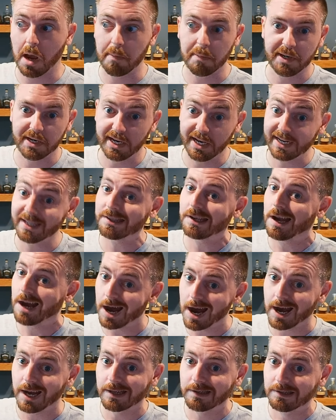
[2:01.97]
I mean, it's
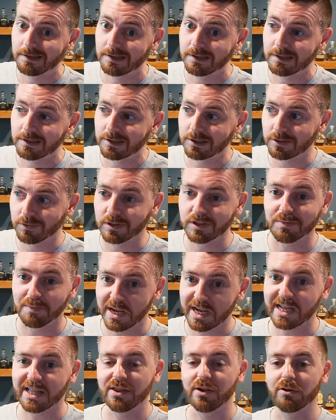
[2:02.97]
hot. So it's
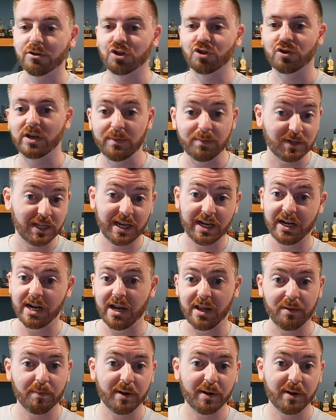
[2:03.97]
making those trips in and out of the